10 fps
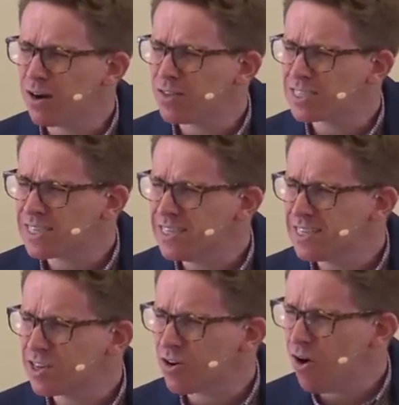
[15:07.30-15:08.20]
we are this
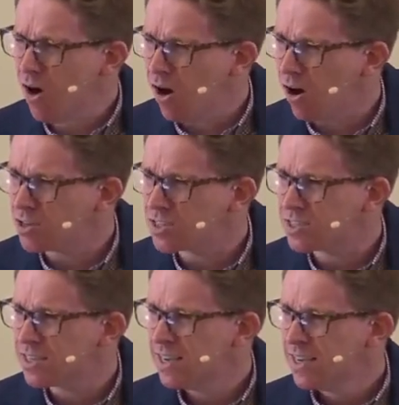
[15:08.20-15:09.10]
side of the
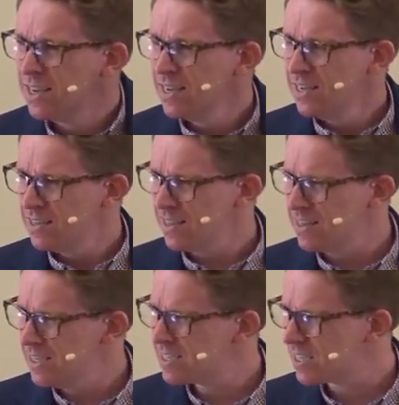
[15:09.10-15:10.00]
cross
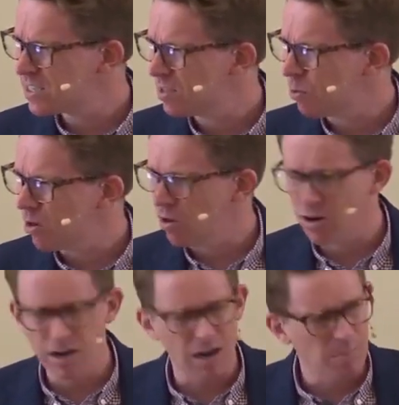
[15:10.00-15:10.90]
these things that we're
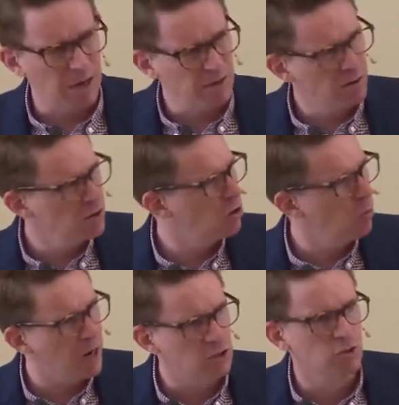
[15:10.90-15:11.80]
learning about, you know, you
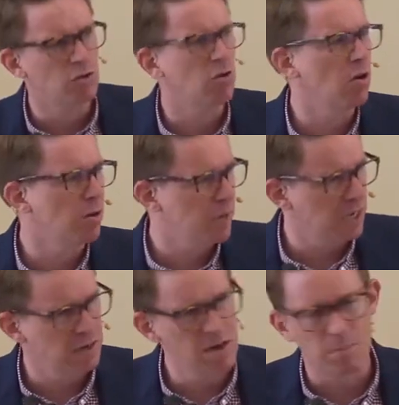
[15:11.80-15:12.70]
go back
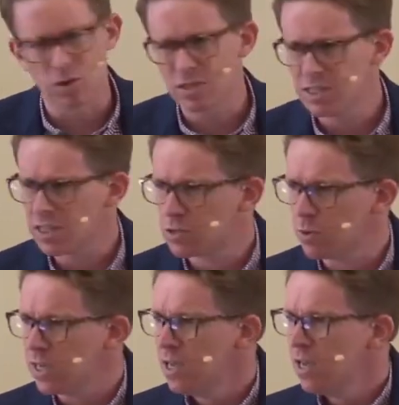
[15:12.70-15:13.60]
Deuteronomy and Numbers, these
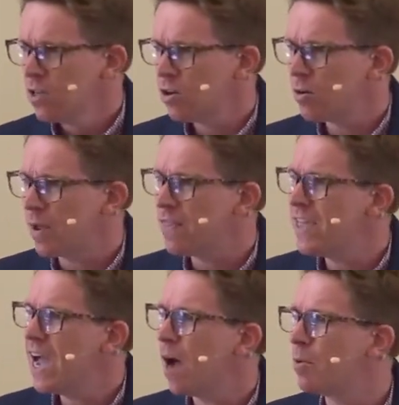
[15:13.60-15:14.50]
things we learn about,
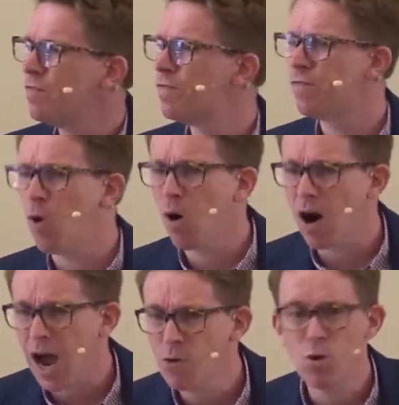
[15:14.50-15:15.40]
they happen
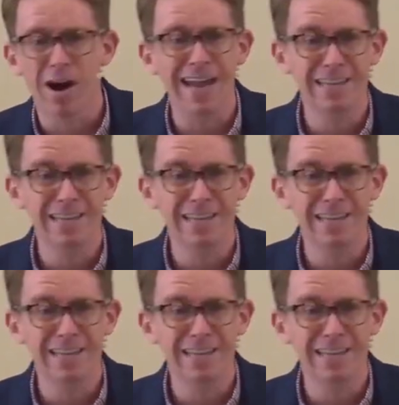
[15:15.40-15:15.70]
for our